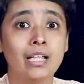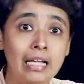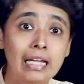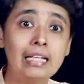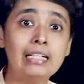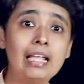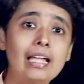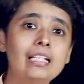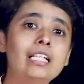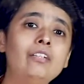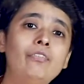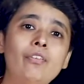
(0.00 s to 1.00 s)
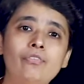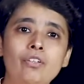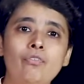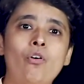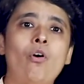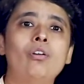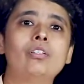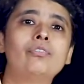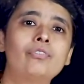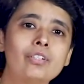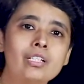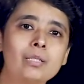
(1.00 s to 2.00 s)
In 1854, the
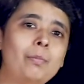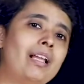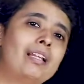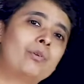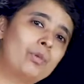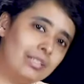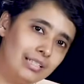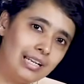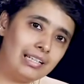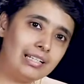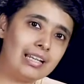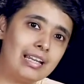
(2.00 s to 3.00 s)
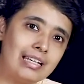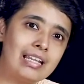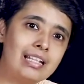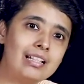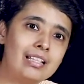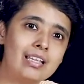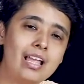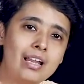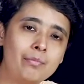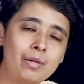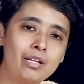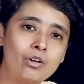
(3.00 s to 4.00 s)
first bilingual daily in Hindi
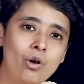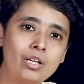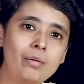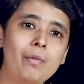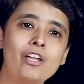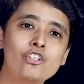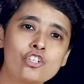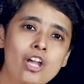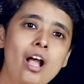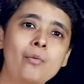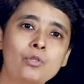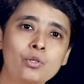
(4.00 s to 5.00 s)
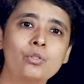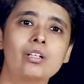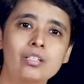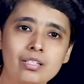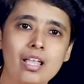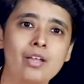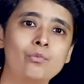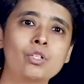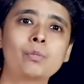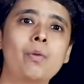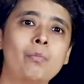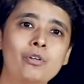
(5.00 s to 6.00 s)
and Bengali by Shyam Sundar Sen
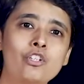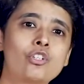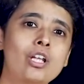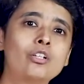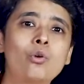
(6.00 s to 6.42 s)
was published in